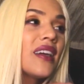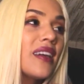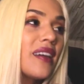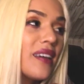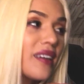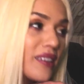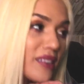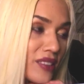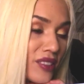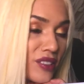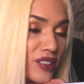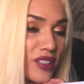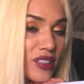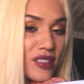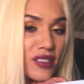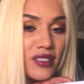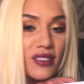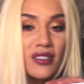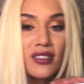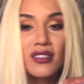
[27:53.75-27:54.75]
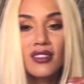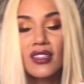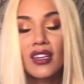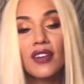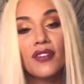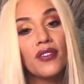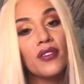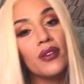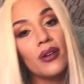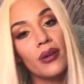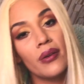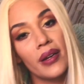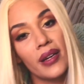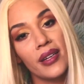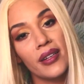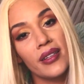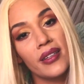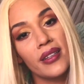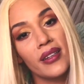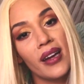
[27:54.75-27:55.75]
It's just, if you're a
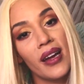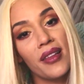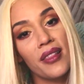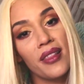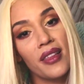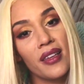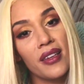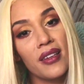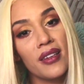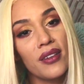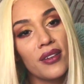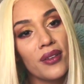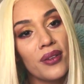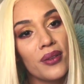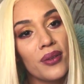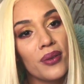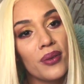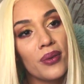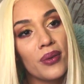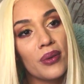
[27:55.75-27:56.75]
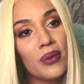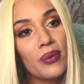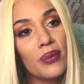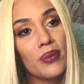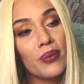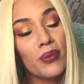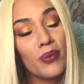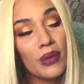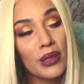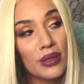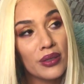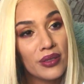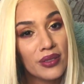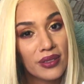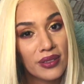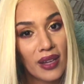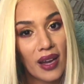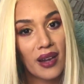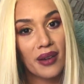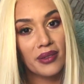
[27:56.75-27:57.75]
writer, I think you will
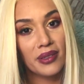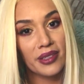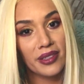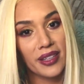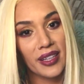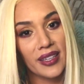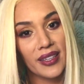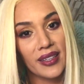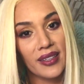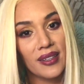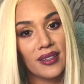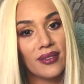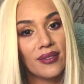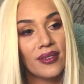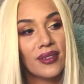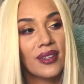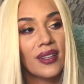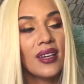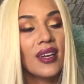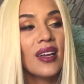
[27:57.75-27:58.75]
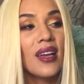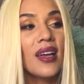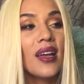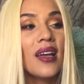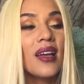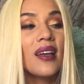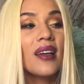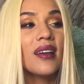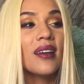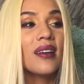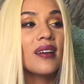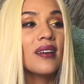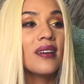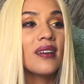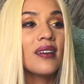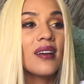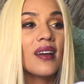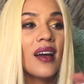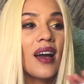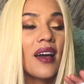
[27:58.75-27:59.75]
not regret getting one.
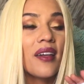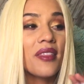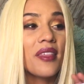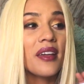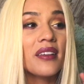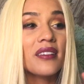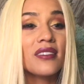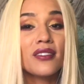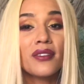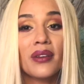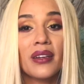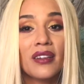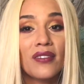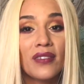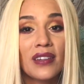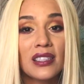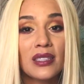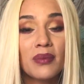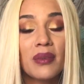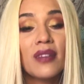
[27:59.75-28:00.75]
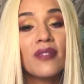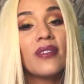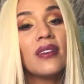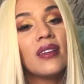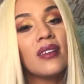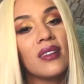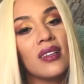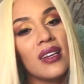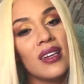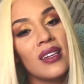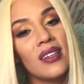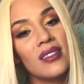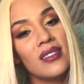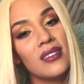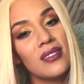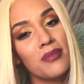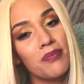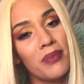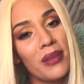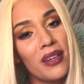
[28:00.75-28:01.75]
I think a great investment. If anything, it's
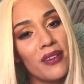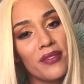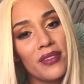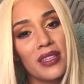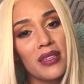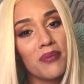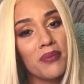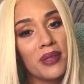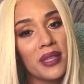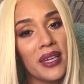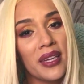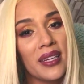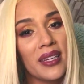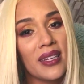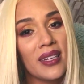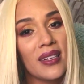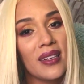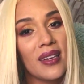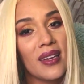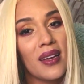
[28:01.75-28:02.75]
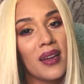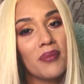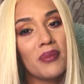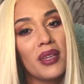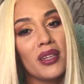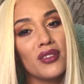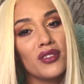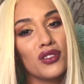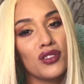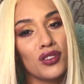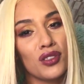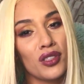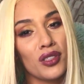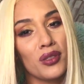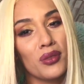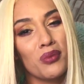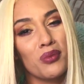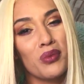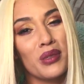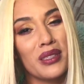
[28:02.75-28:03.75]
better for the planet. I'm not sure
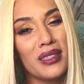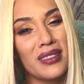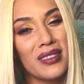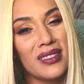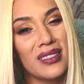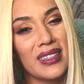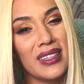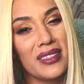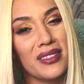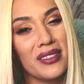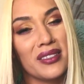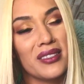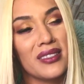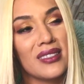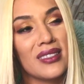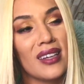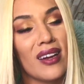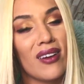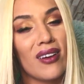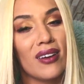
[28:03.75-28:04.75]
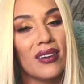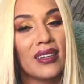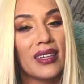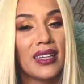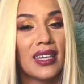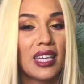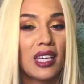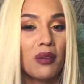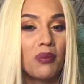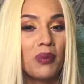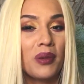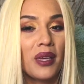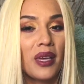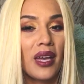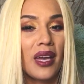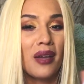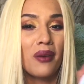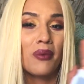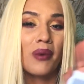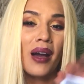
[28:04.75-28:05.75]
what the standards are, like
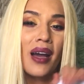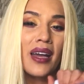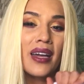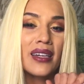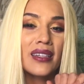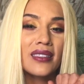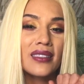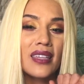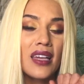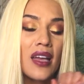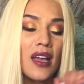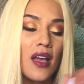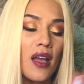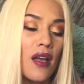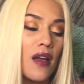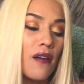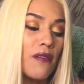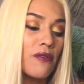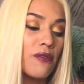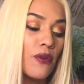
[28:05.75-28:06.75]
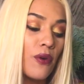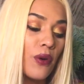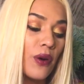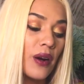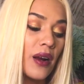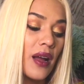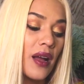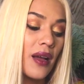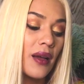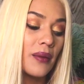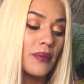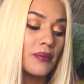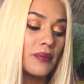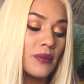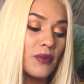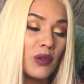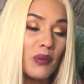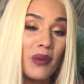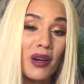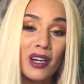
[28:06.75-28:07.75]
EPA wise, for
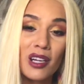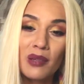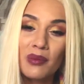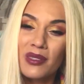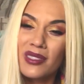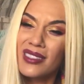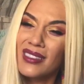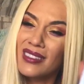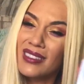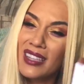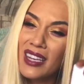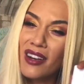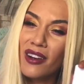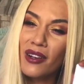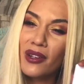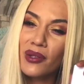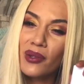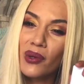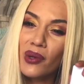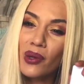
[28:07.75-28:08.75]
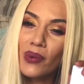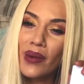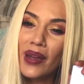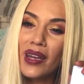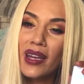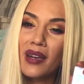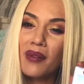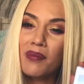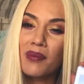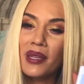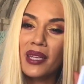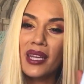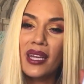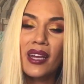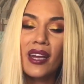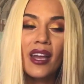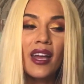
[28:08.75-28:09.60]
reMarkable, since they are a Norway company.